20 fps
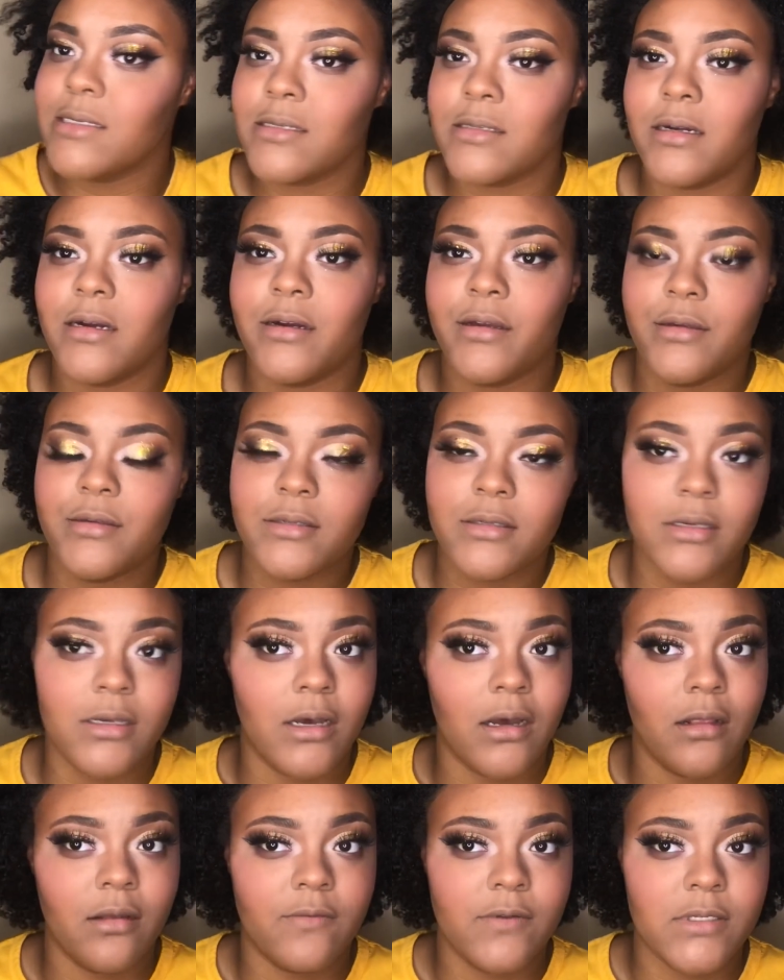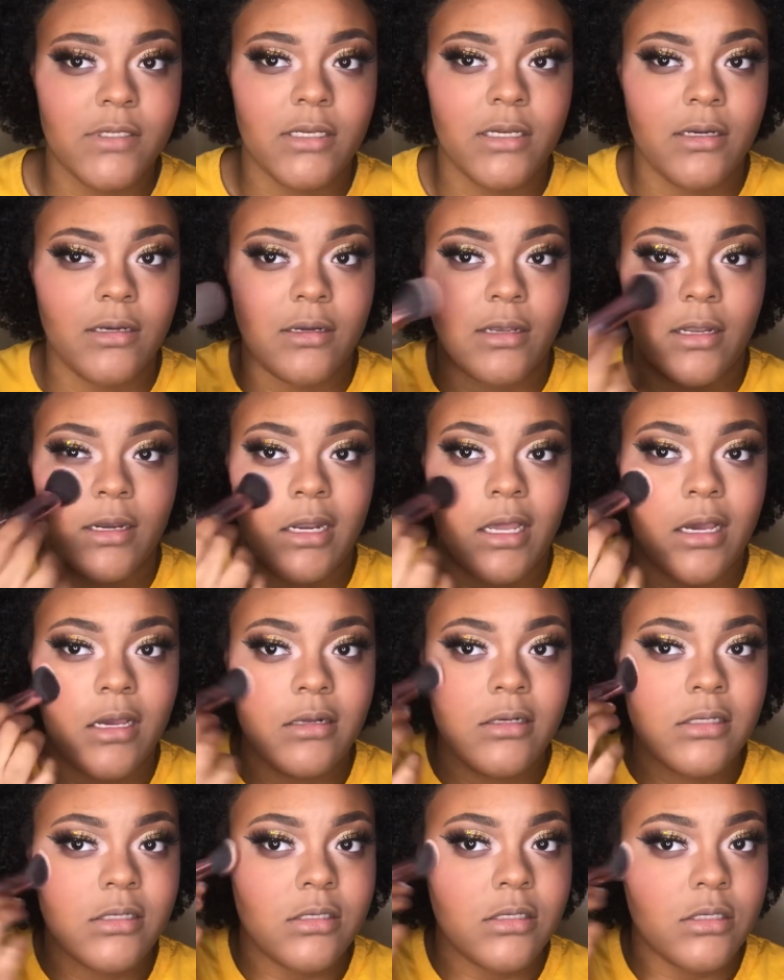started using it all of a sudden, and now
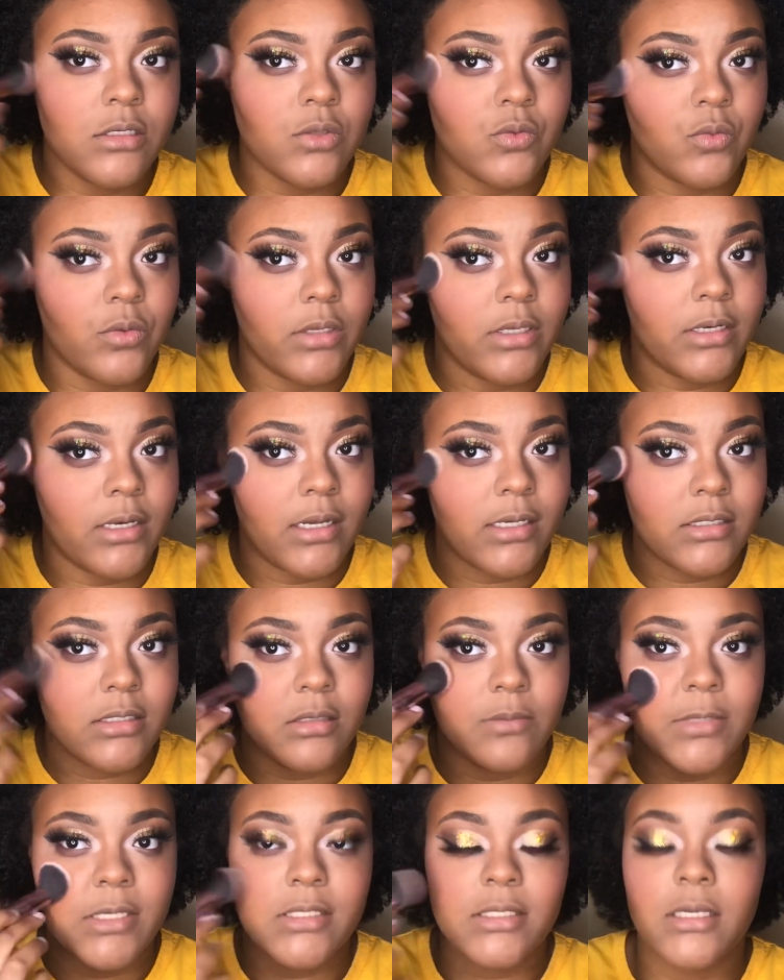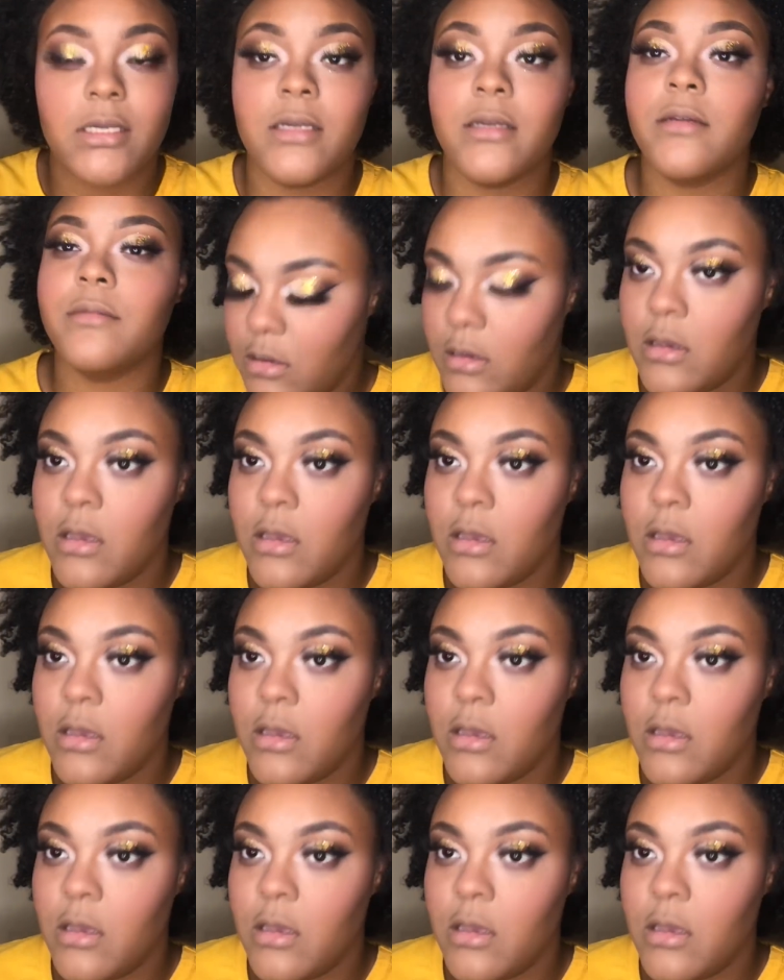it just looks really nice on my skin.